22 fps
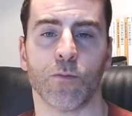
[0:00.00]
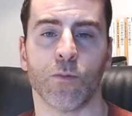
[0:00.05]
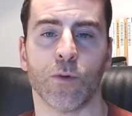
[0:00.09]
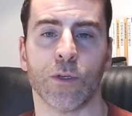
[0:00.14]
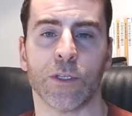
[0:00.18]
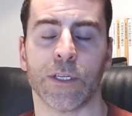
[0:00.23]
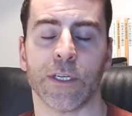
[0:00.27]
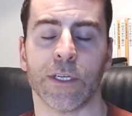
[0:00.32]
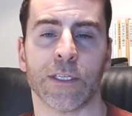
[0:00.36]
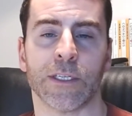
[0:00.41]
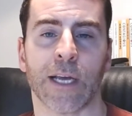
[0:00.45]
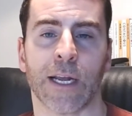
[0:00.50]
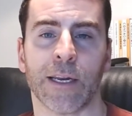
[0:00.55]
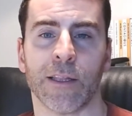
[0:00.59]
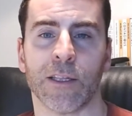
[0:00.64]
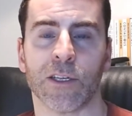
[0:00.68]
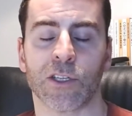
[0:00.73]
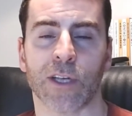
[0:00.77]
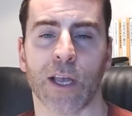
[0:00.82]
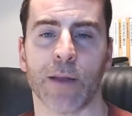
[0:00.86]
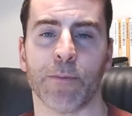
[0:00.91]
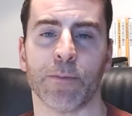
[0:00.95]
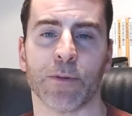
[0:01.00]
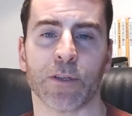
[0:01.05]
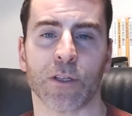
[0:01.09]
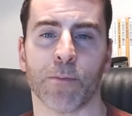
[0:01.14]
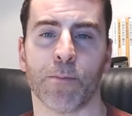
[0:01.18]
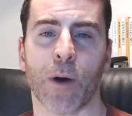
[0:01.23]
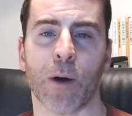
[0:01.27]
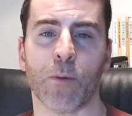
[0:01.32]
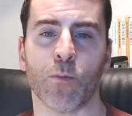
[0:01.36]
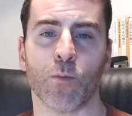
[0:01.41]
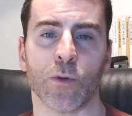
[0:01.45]
exactly the same as the
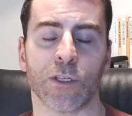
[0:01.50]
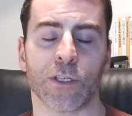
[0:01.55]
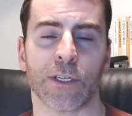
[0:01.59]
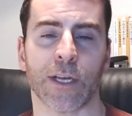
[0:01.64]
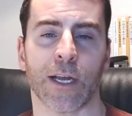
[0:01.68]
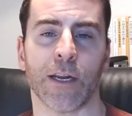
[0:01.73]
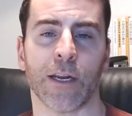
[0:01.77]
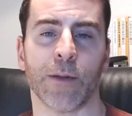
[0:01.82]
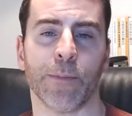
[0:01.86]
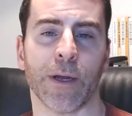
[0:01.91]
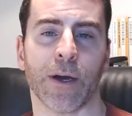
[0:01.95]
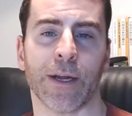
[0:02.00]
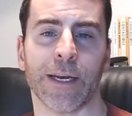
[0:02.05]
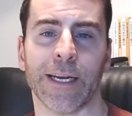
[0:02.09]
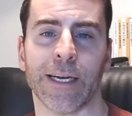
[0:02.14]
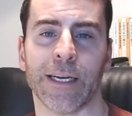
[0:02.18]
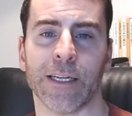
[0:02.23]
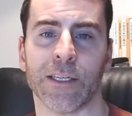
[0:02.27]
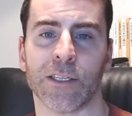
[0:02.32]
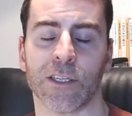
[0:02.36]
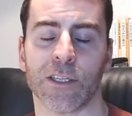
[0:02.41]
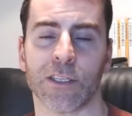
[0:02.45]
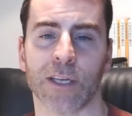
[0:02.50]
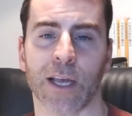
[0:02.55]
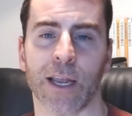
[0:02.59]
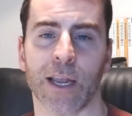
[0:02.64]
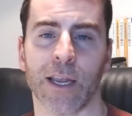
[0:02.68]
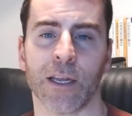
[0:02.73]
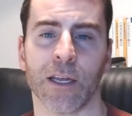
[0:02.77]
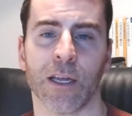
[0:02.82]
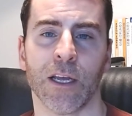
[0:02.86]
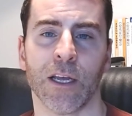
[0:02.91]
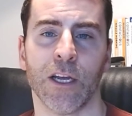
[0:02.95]
pump was telling me I needed to
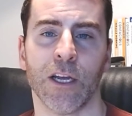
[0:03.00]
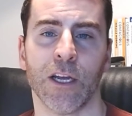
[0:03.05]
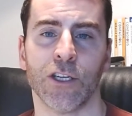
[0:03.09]
take,